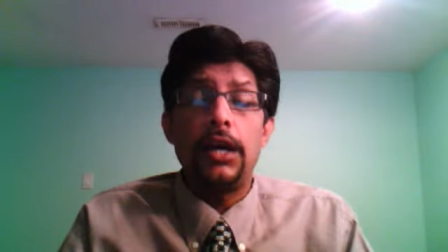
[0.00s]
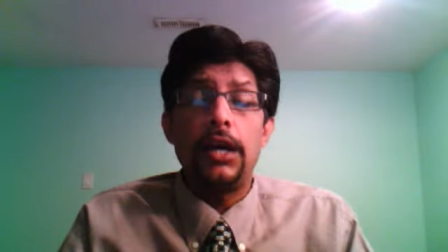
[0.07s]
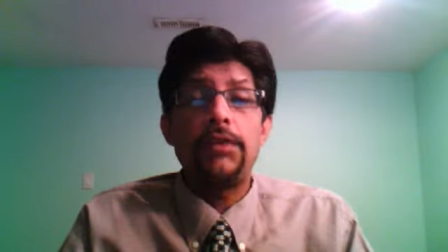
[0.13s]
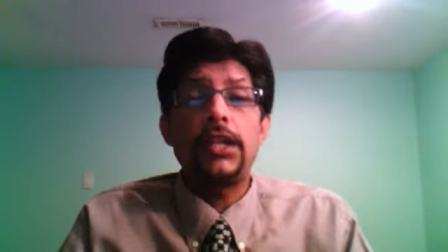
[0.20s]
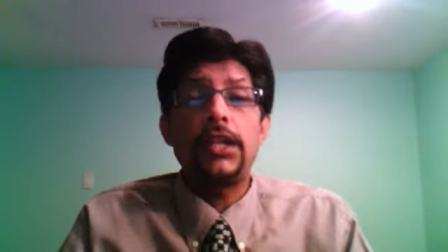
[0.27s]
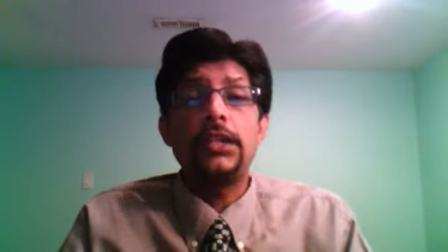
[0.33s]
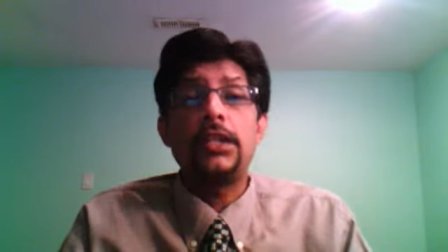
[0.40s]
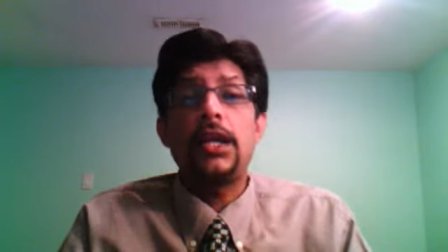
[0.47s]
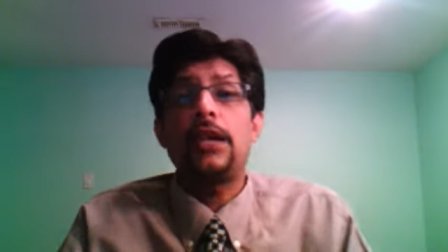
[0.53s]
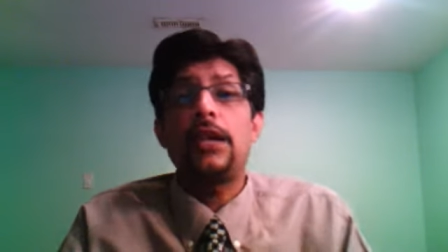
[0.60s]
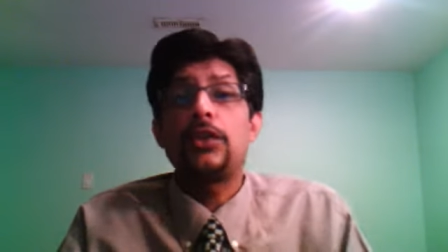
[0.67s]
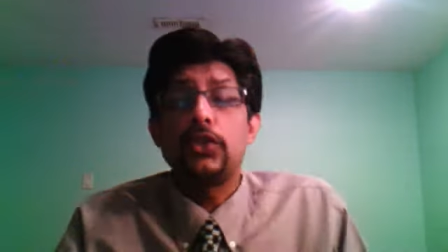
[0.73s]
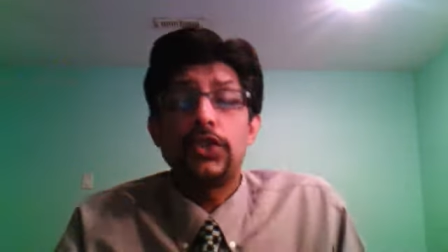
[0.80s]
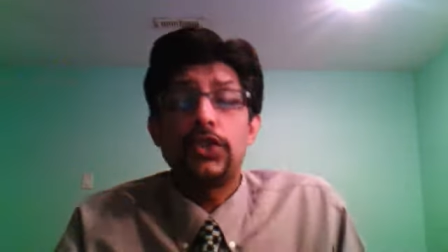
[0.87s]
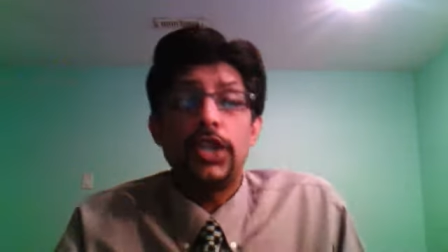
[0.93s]
when they had
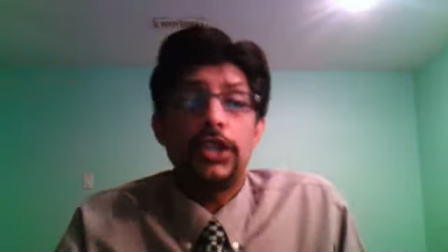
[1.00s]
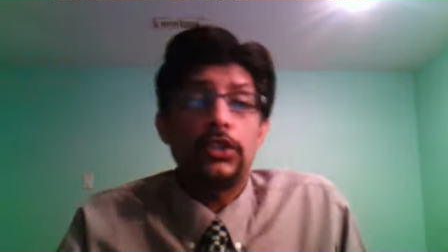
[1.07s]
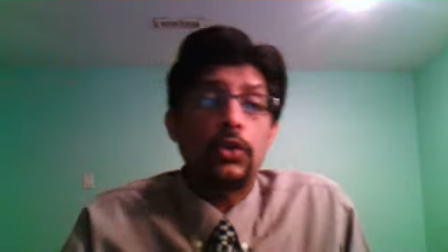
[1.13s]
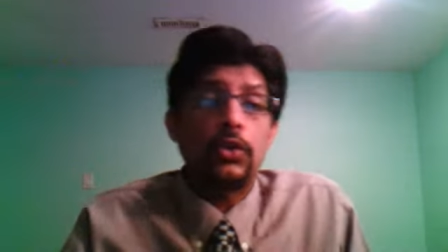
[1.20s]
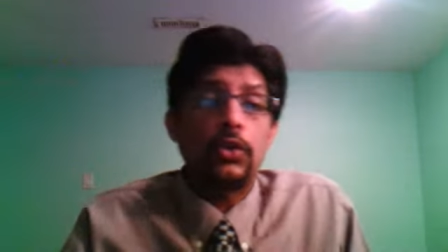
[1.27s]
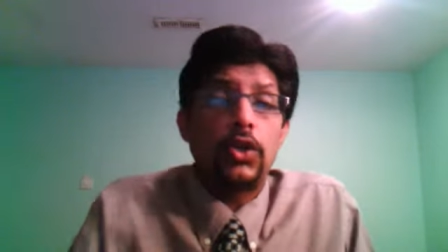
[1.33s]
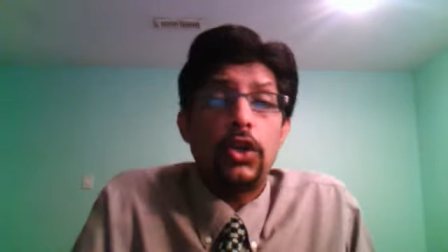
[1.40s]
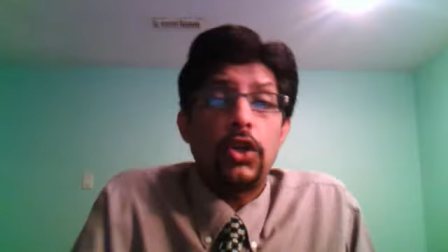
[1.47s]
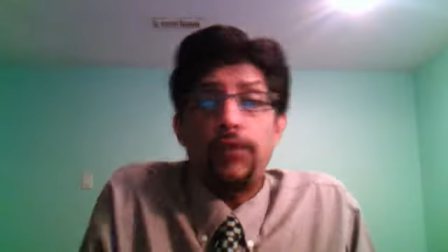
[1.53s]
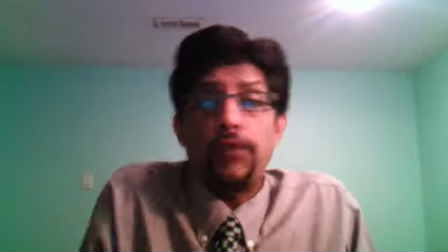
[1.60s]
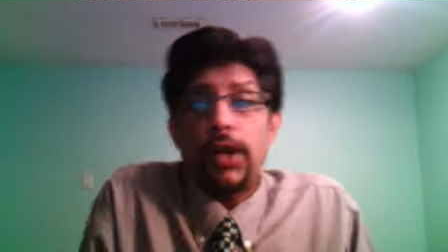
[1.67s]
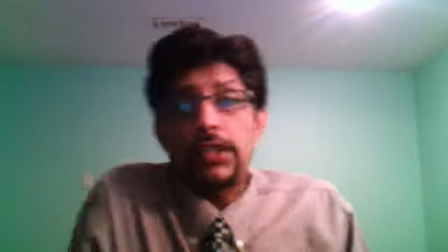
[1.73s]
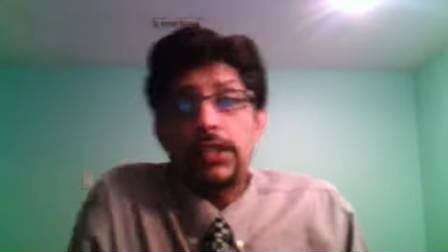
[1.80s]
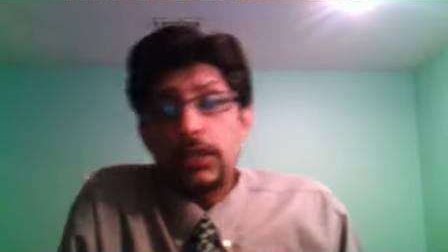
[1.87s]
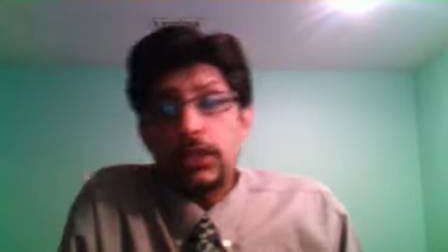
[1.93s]
to chase a total of
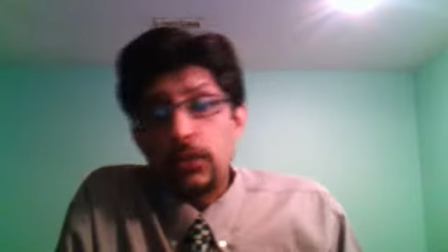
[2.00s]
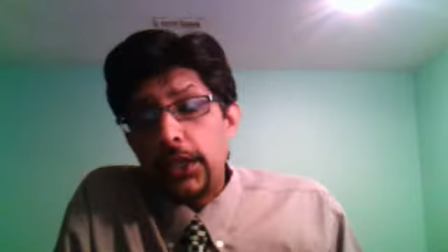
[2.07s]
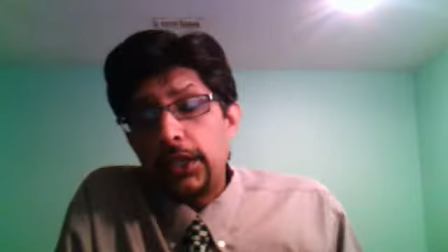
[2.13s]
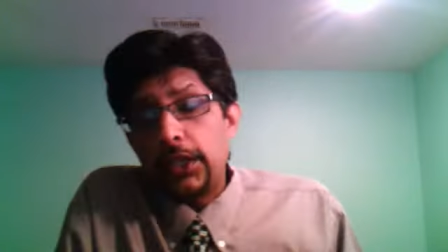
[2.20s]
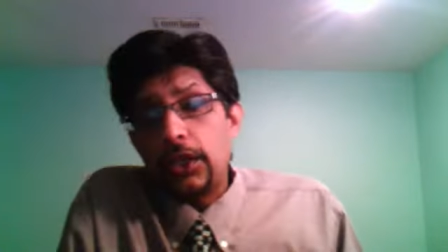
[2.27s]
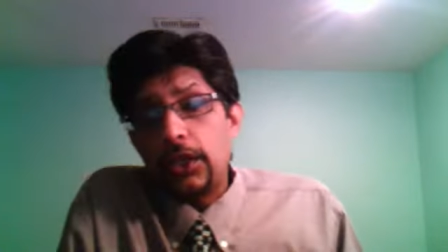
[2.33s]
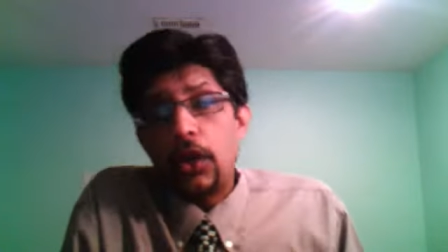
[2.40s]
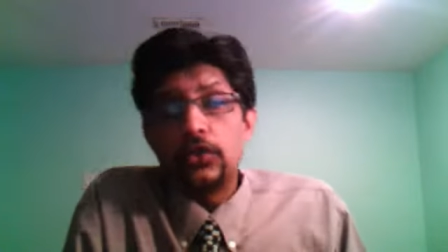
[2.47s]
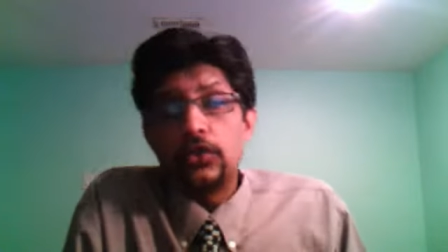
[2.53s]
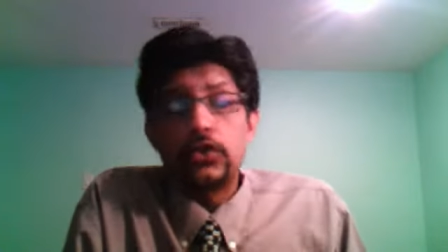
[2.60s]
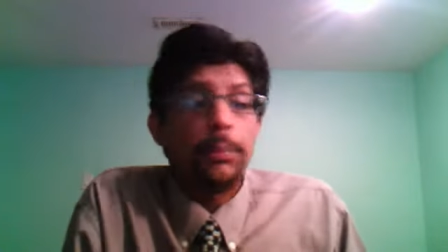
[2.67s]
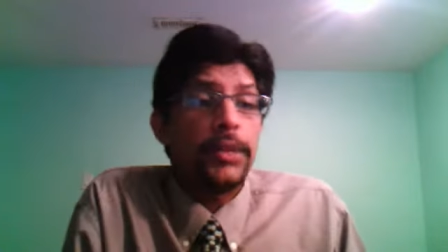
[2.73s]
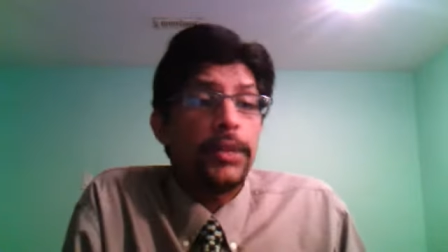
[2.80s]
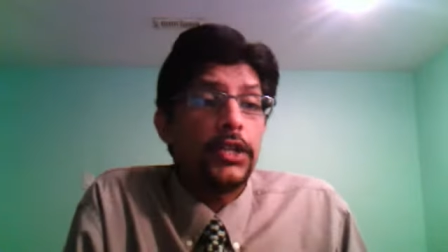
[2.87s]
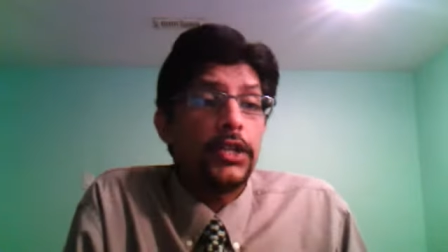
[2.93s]
120 yards.
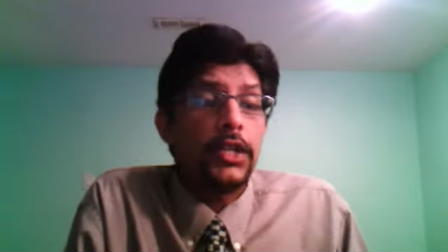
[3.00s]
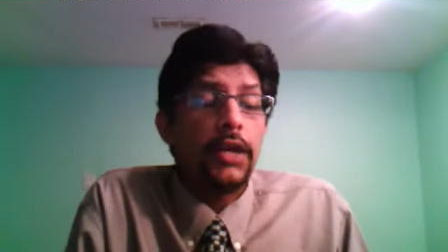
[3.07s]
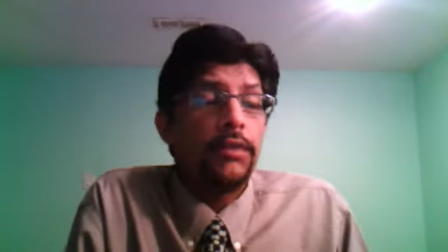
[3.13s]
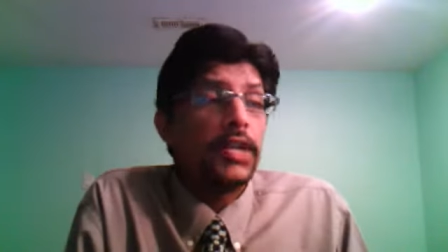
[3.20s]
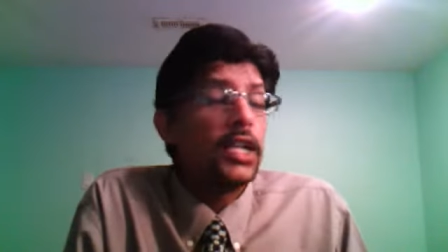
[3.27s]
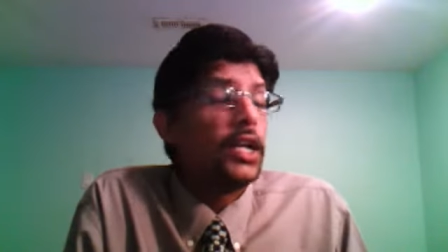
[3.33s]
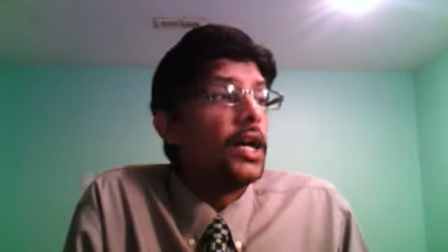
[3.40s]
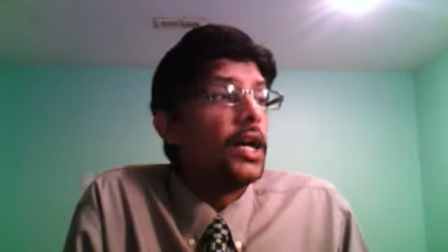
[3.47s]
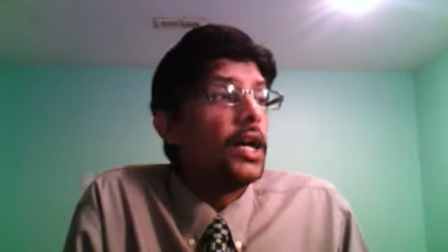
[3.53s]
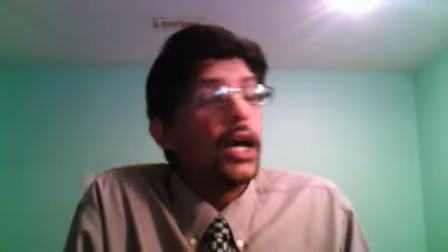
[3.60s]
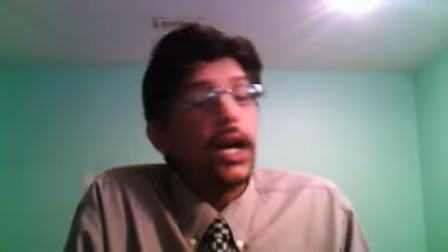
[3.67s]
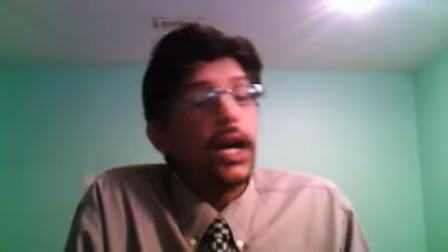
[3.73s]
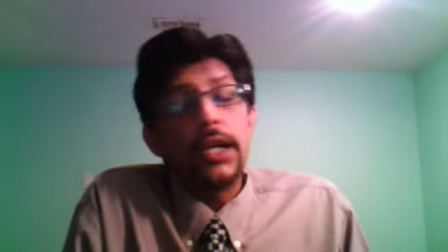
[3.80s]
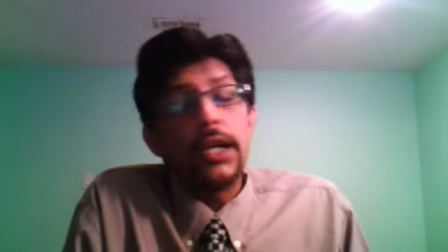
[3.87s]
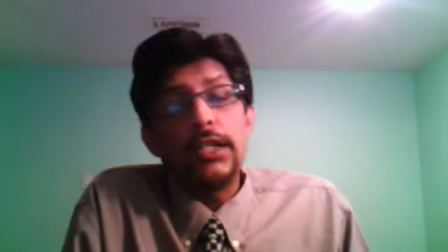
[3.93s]
So Peter Nevill
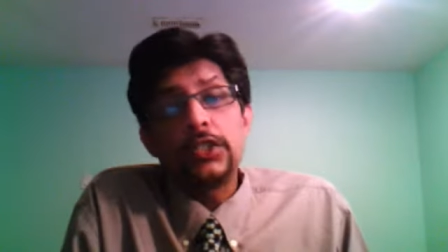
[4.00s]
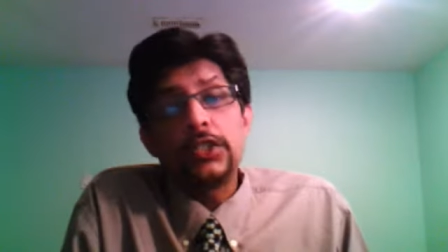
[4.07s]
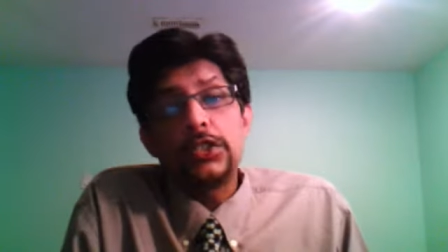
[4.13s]
is